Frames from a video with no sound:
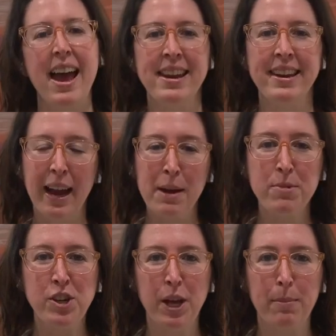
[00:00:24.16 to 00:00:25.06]
And I'm
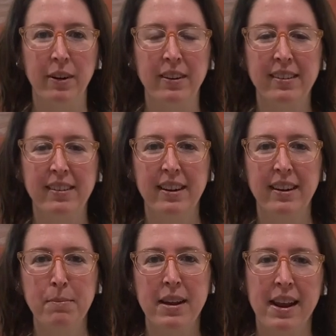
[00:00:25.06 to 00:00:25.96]
Michelle
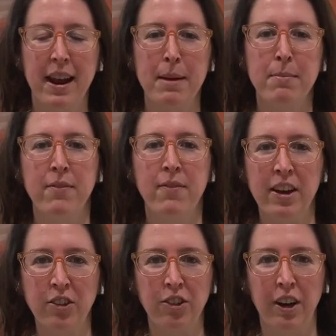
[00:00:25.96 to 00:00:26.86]
Bernstein, and I'm the
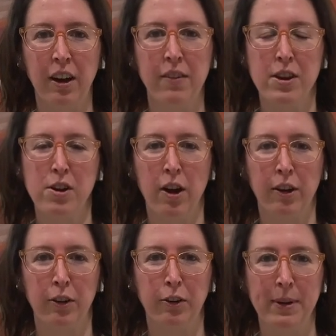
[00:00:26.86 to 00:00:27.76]
vice chair of the
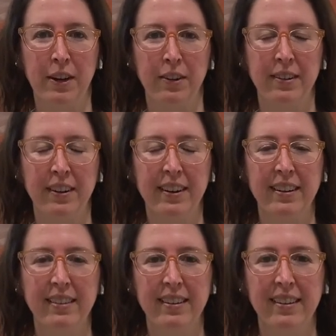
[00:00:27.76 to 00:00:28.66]
Inaugural Speaker
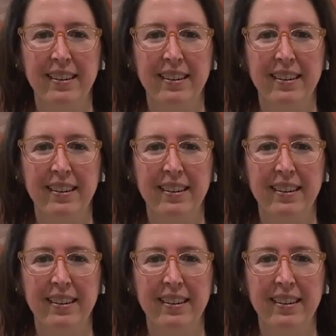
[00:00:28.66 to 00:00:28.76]
Series.